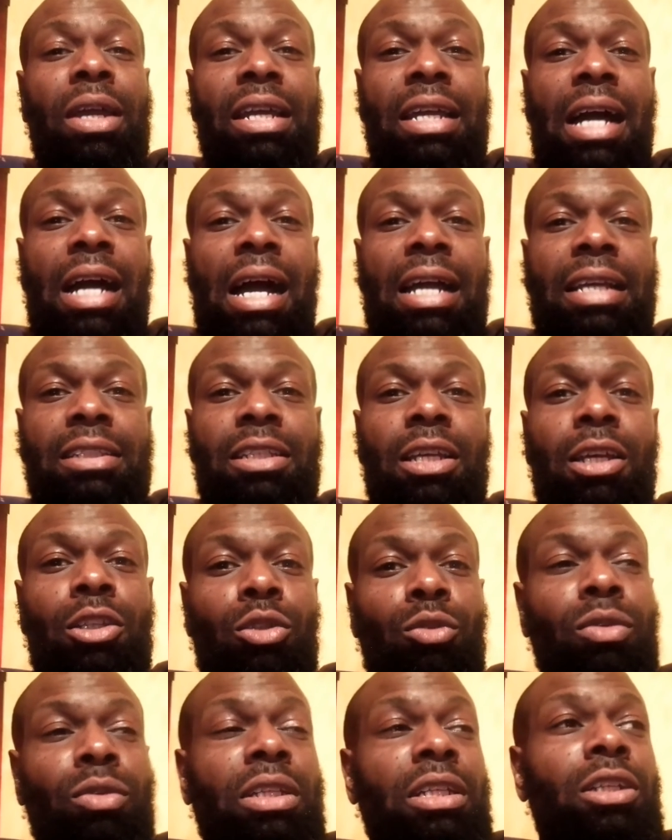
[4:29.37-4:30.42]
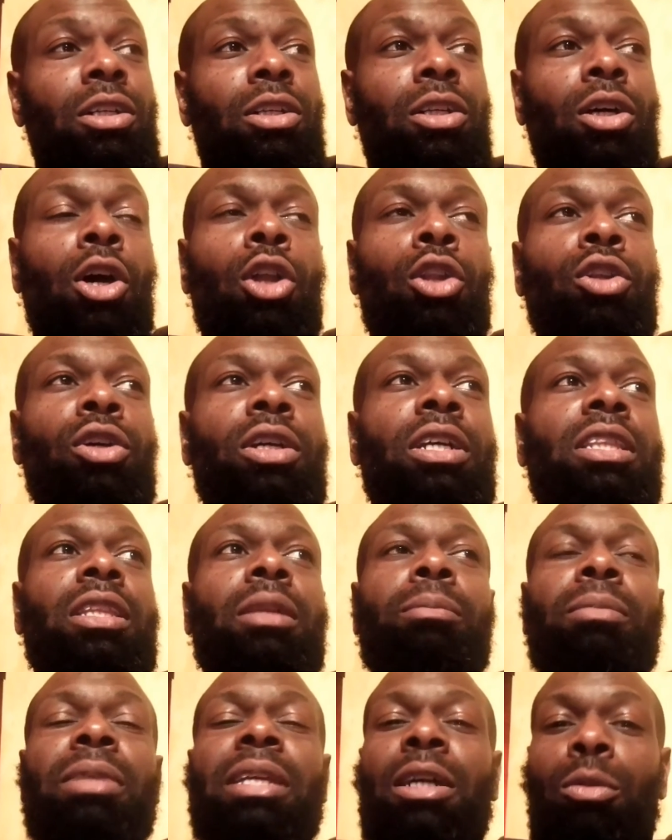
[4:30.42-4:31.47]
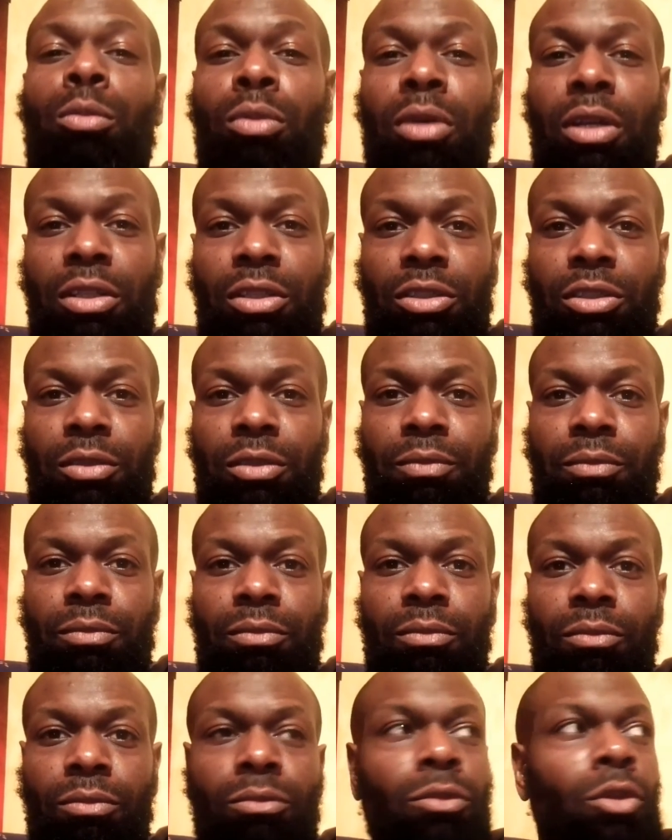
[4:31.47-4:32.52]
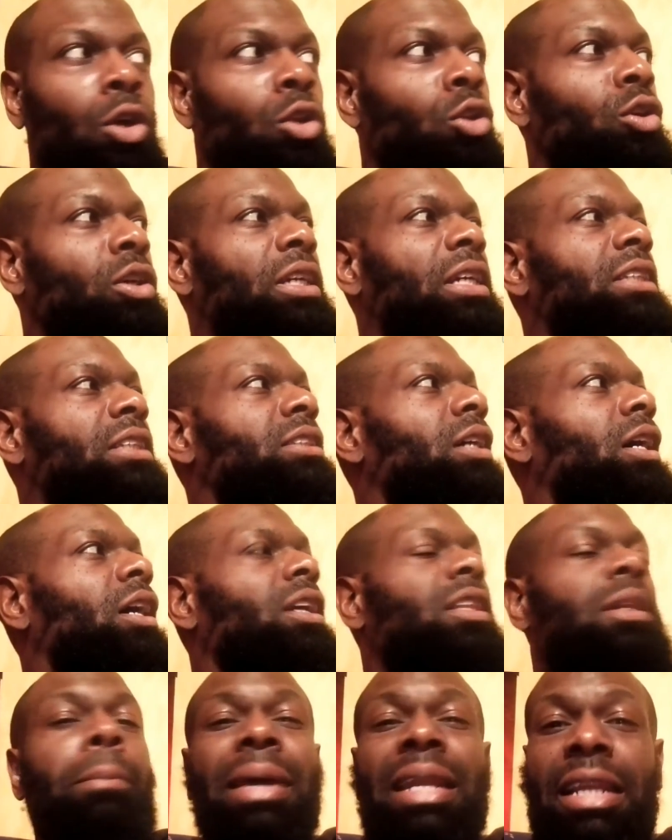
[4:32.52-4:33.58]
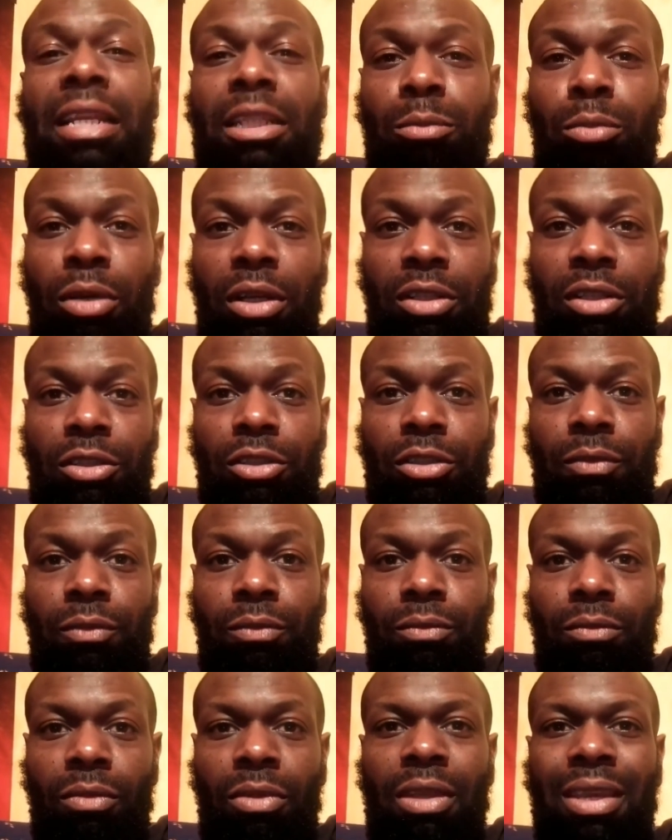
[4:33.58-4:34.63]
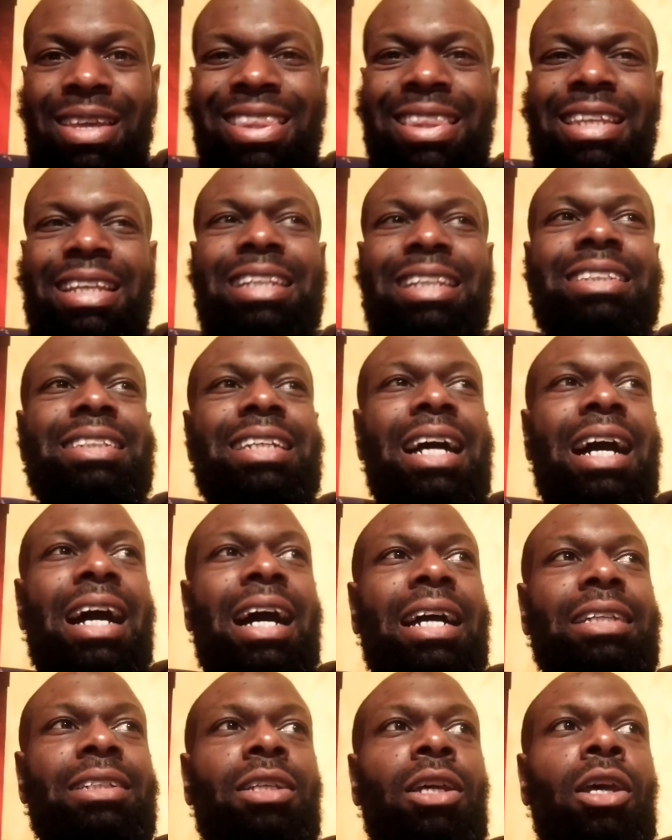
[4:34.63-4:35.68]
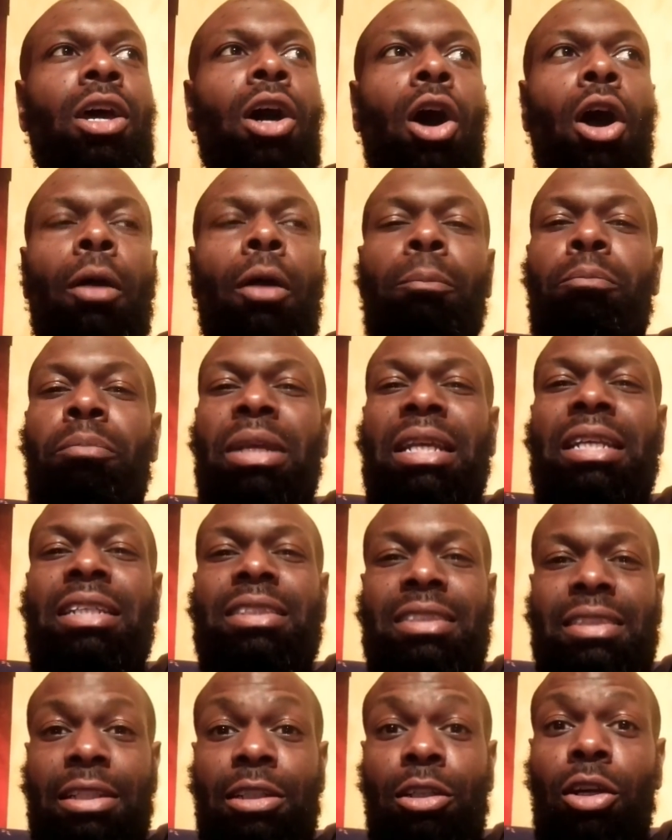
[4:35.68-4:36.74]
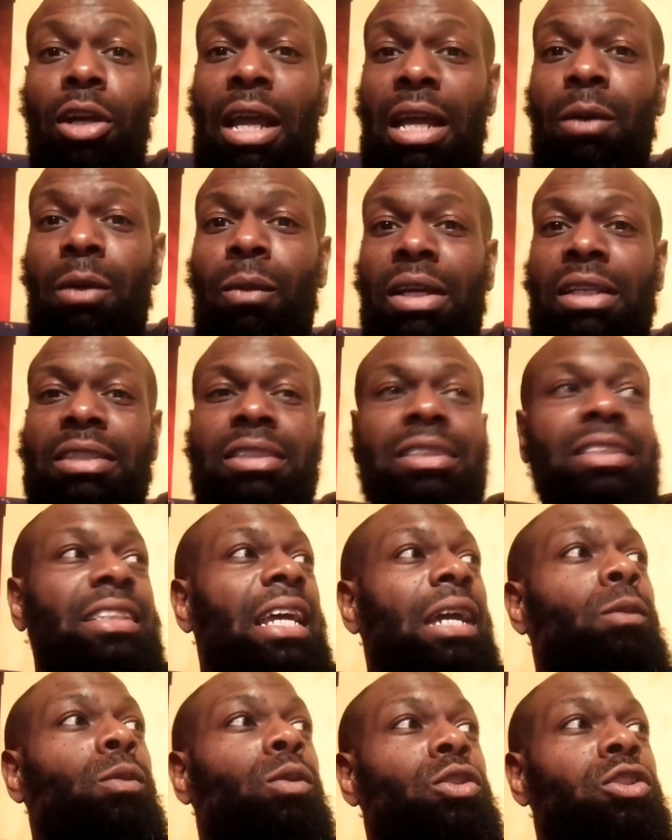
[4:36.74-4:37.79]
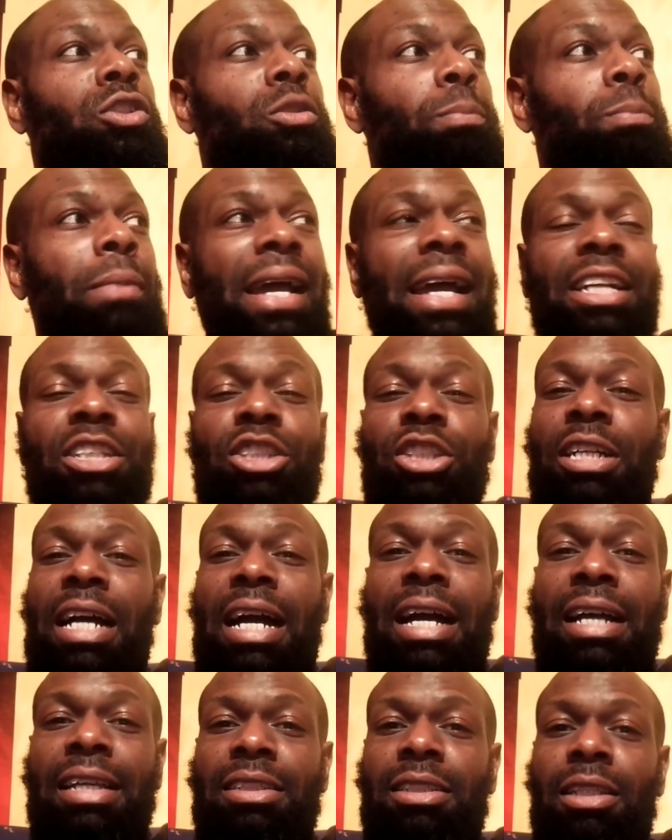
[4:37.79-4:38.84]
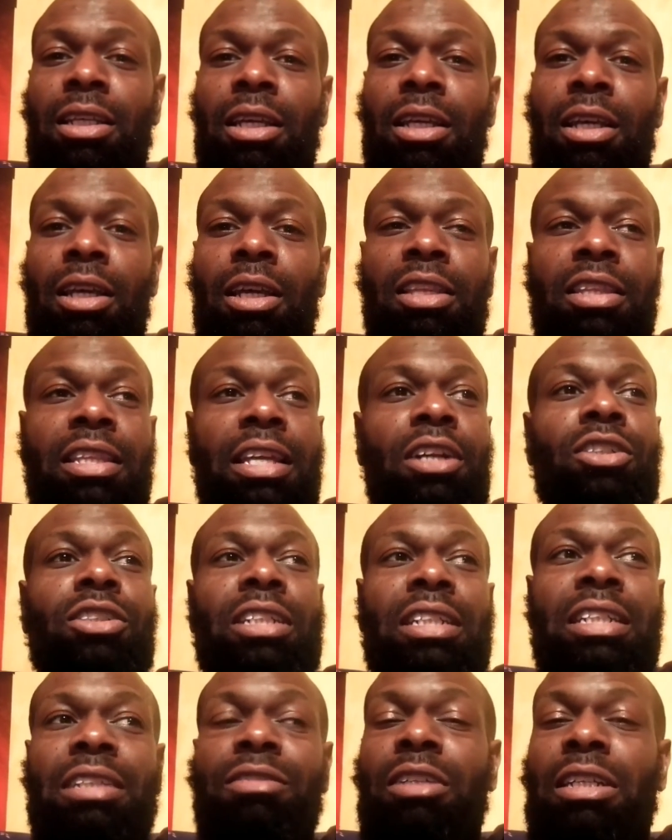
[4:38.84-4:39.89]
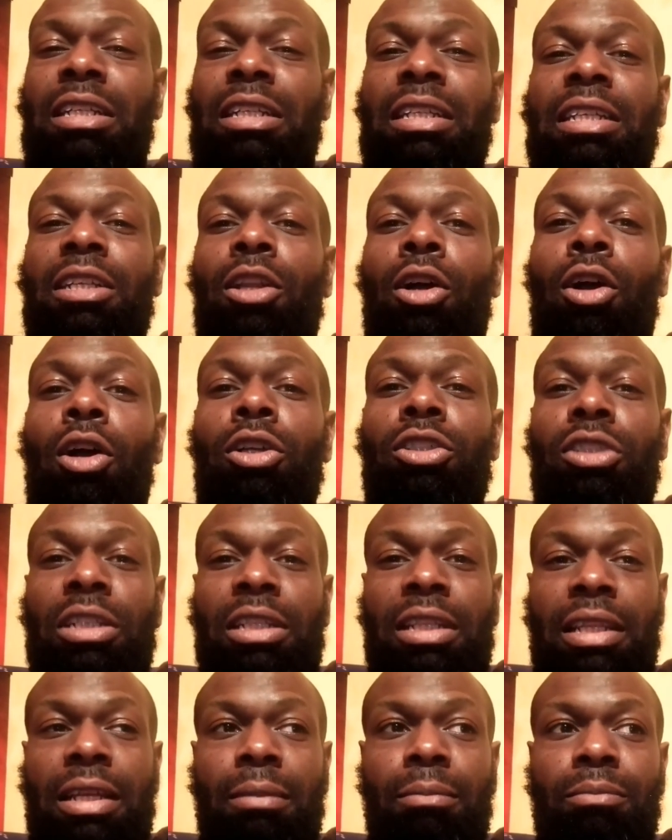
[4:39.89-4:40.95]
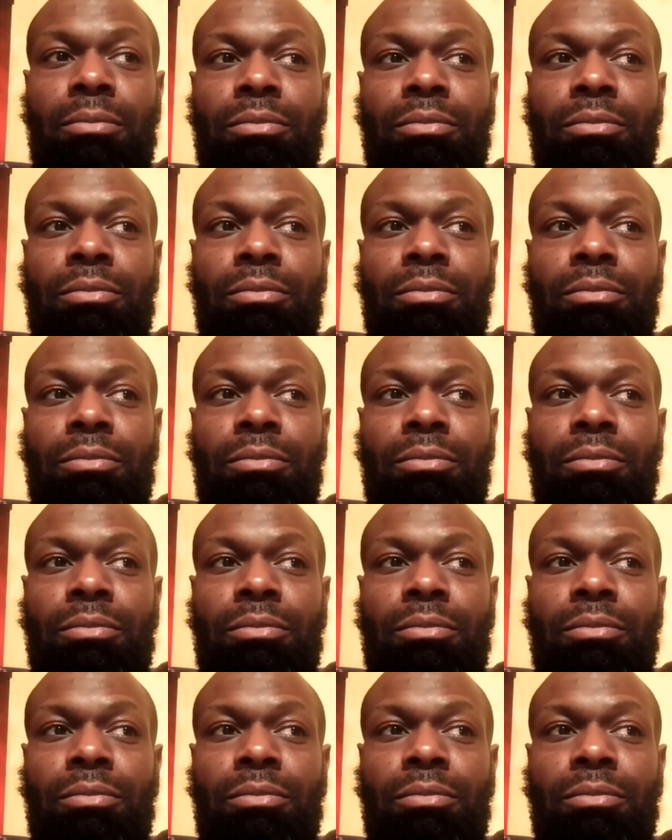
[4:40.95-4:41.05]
guys, they're really good. Look at the Miyao brothers. Look at uh, the Mendes brothers. These guys are beasts and they're lightweight. They will smash guys that are significantly larger than them.